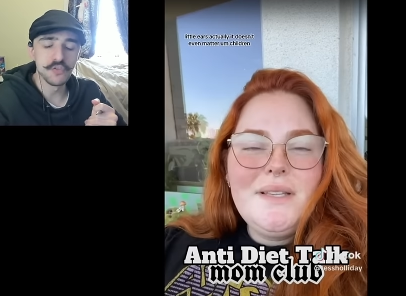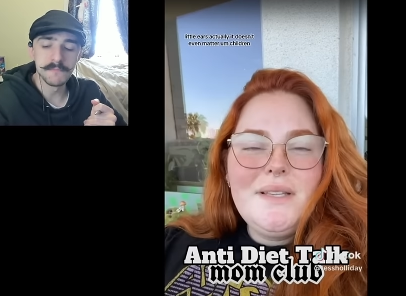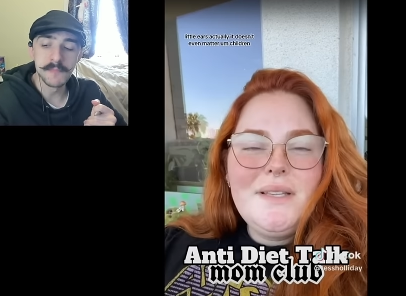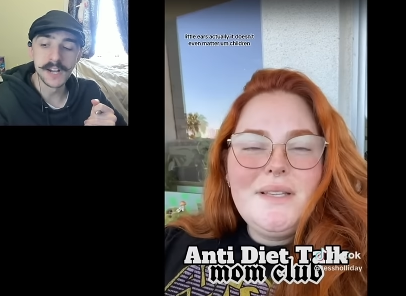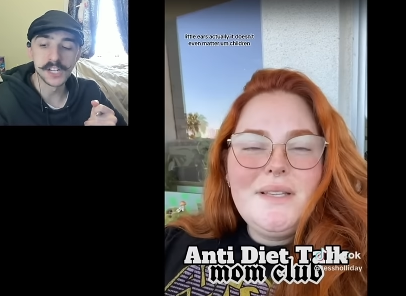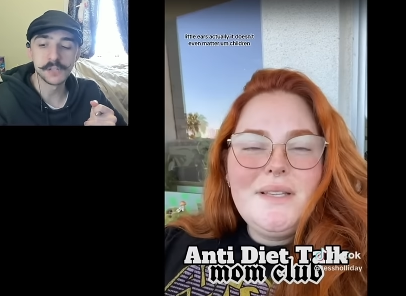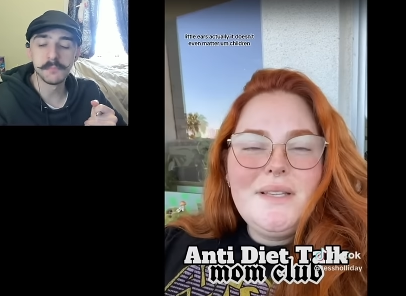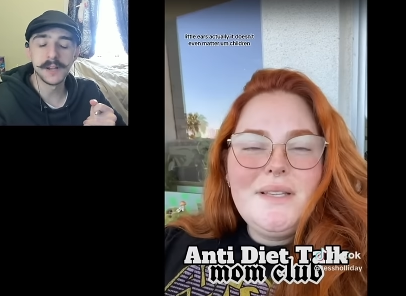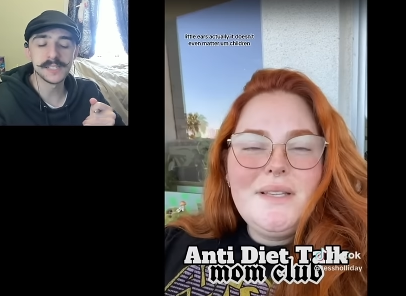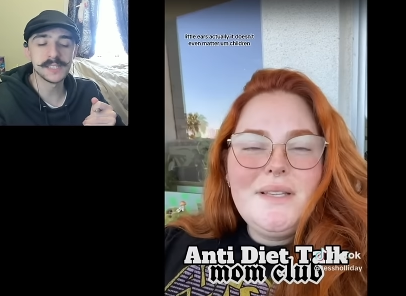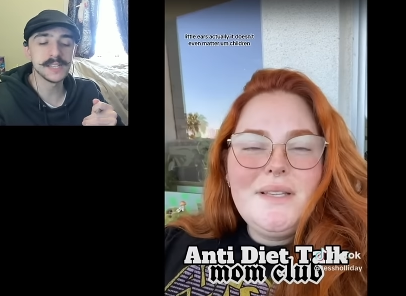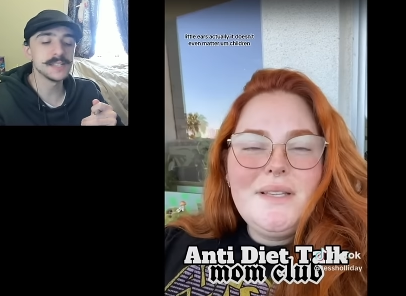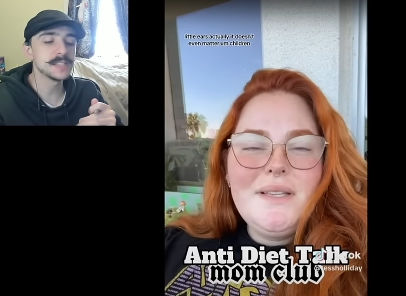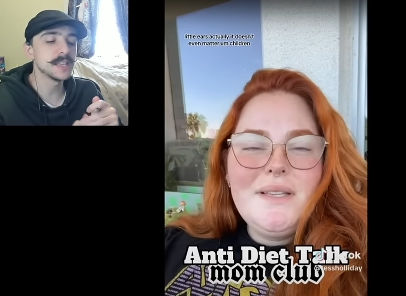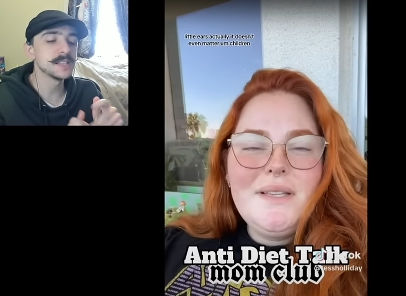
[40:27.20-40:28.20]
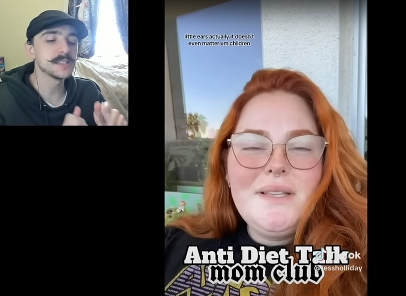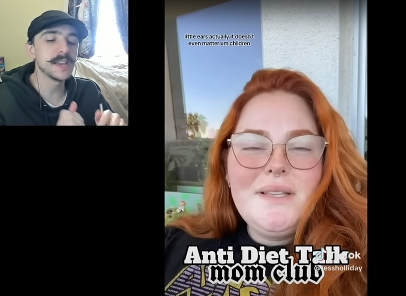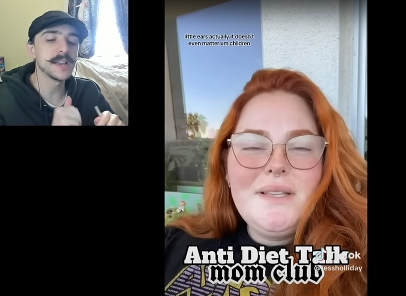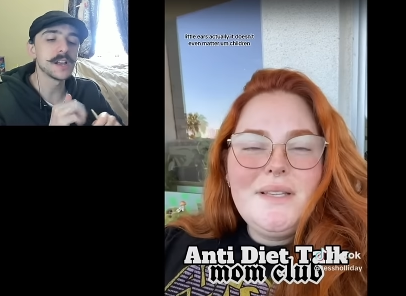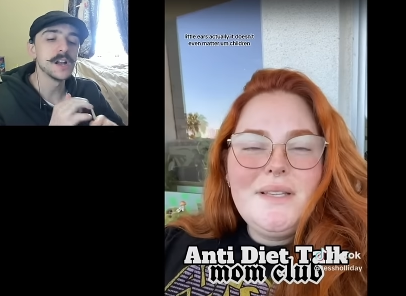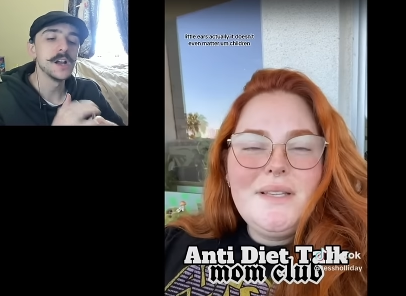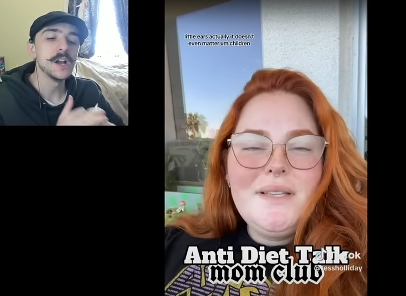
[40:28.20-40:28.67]
Speaker 1: much by saying things like,
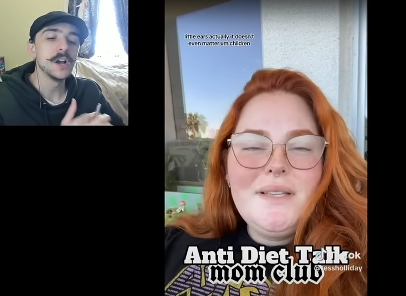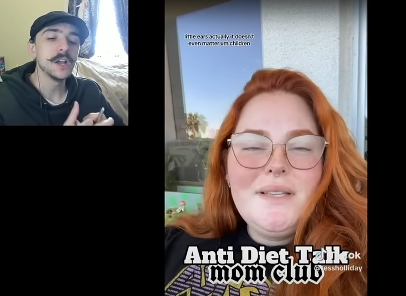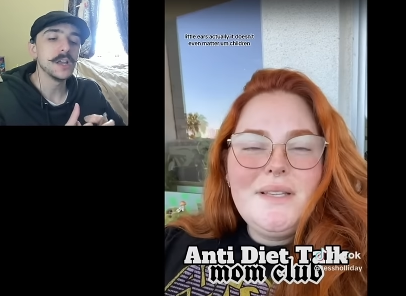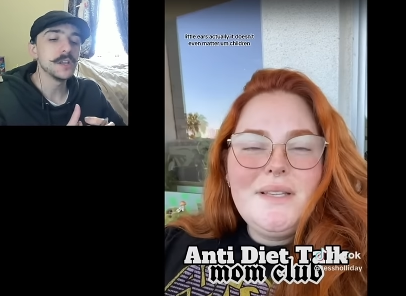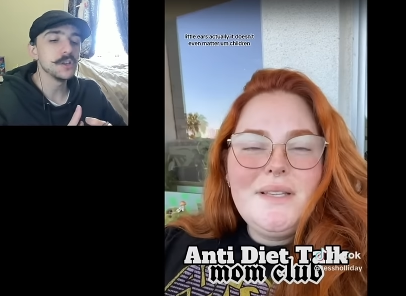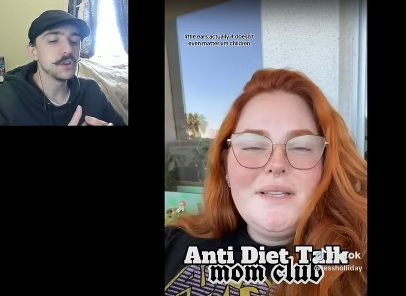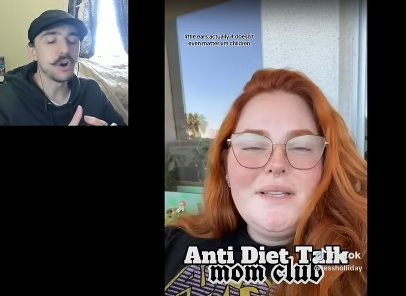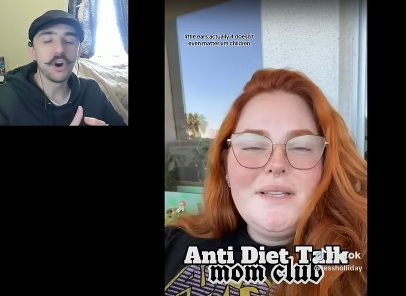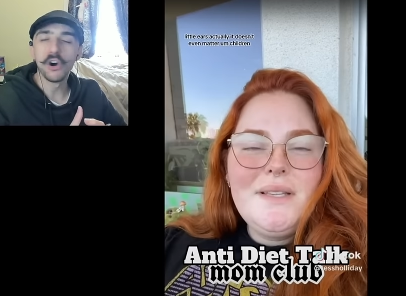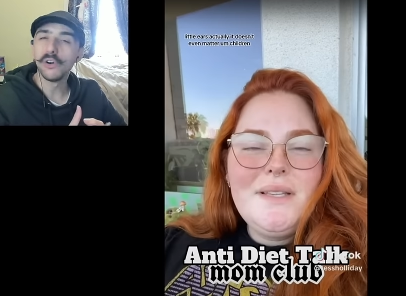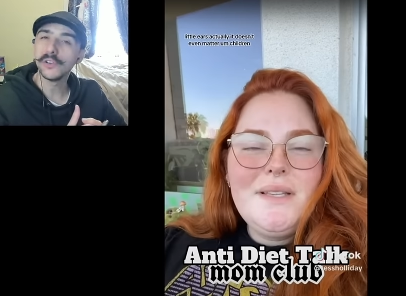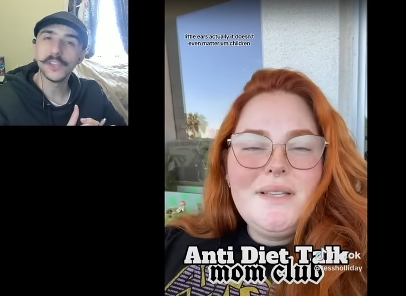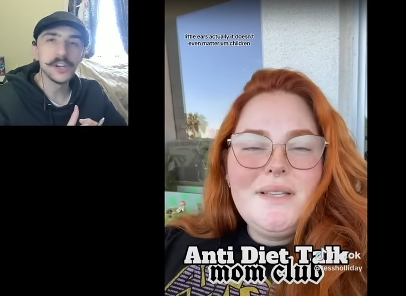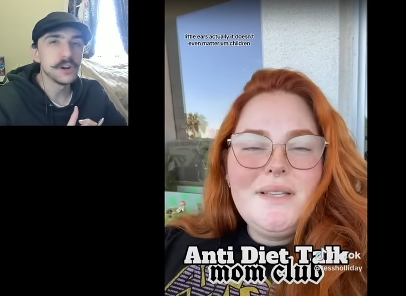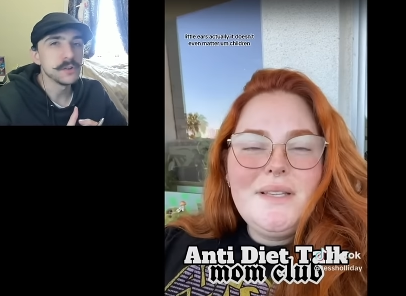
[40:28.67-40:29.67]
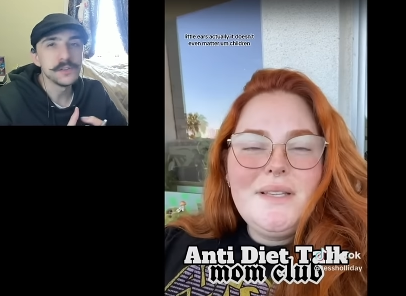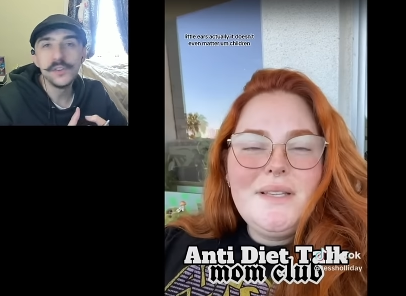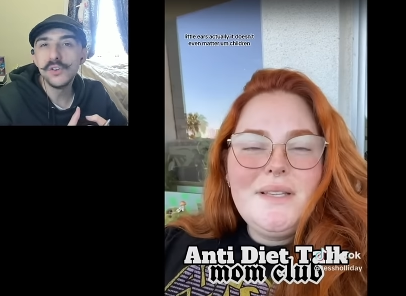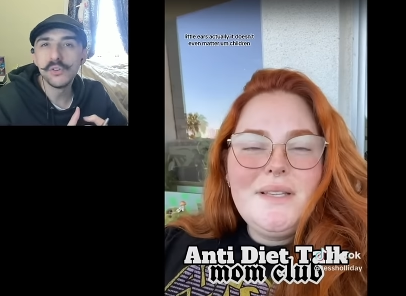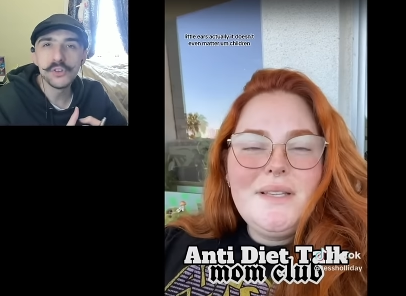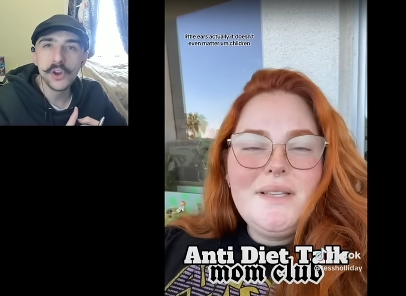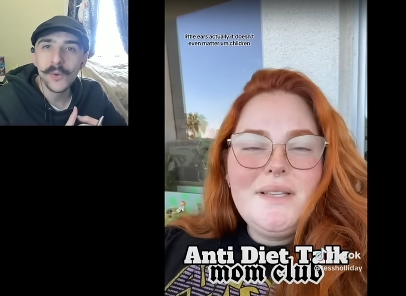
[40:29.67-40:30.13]
all you know you
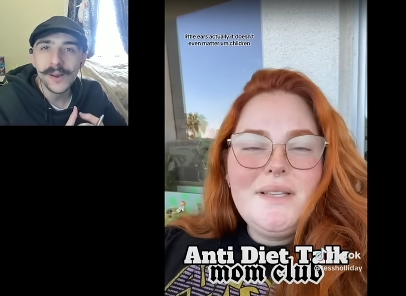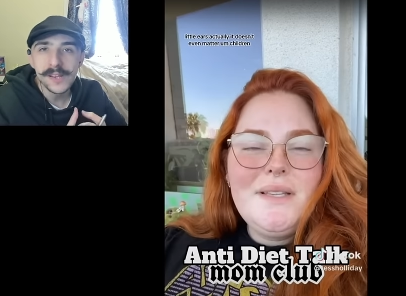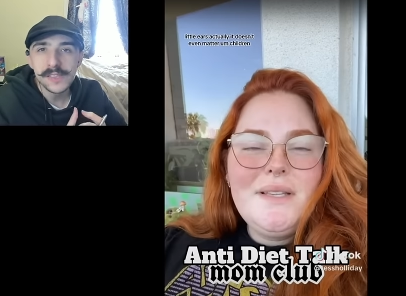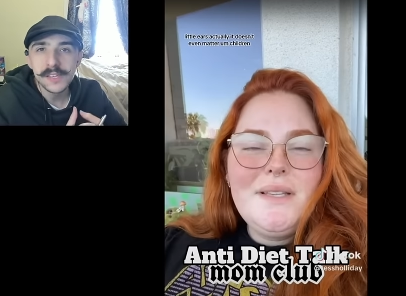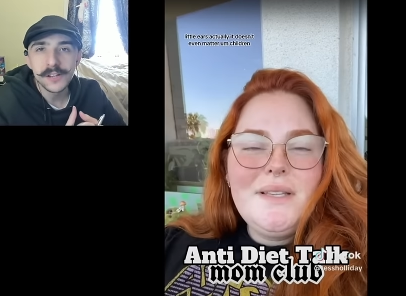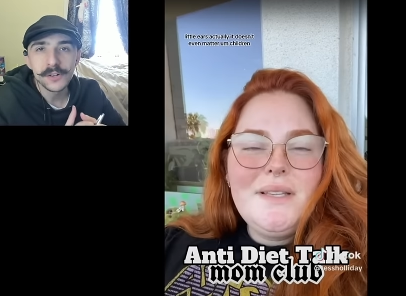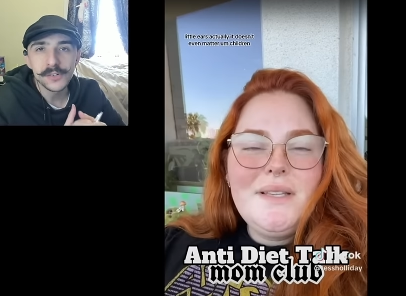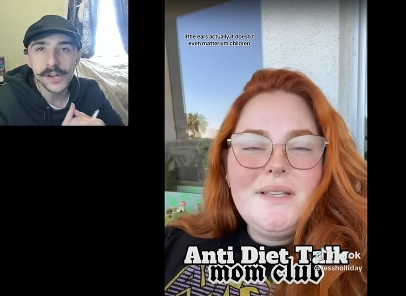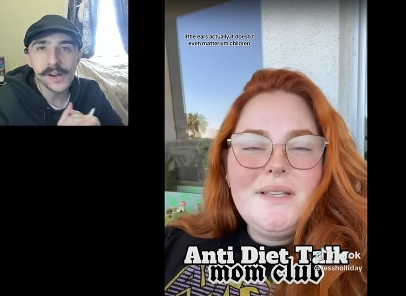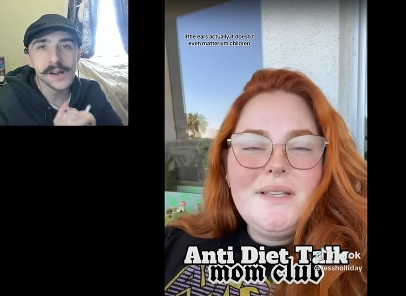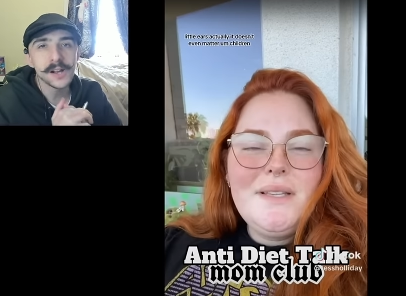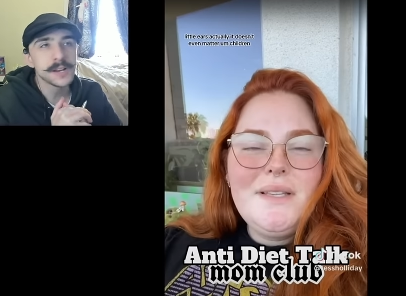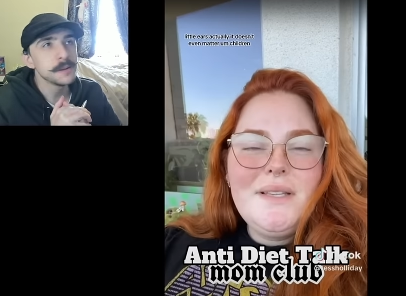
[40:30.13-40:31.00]
don't know anything you're talking